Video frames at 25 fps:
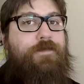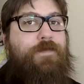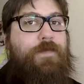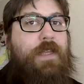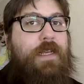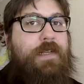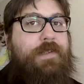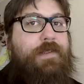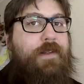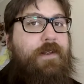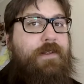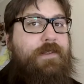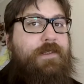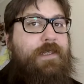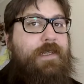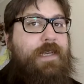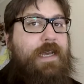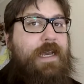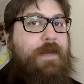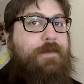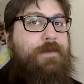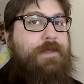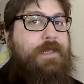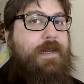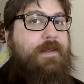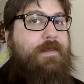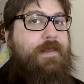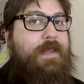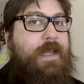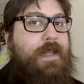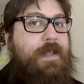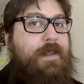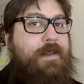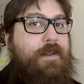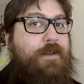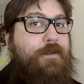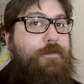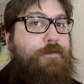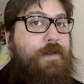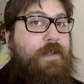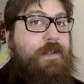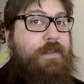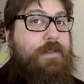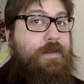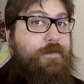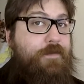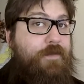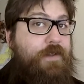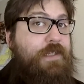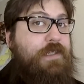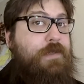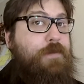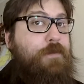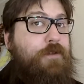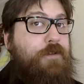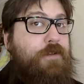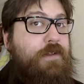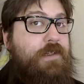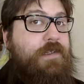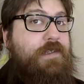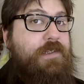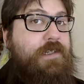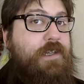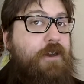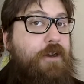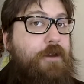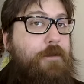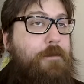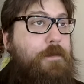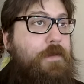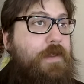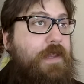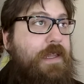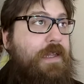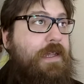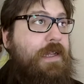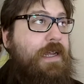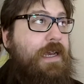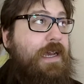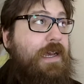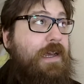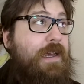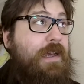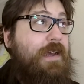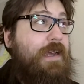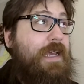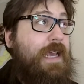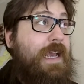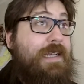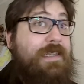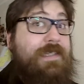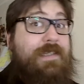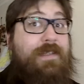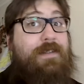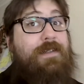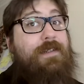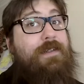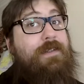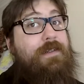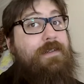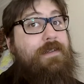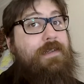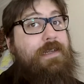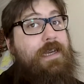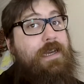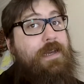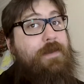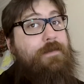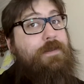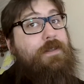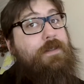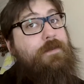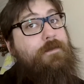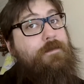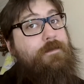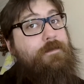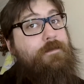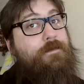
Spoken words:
There's lots of games out there that are relatively small in scope that are excellent games.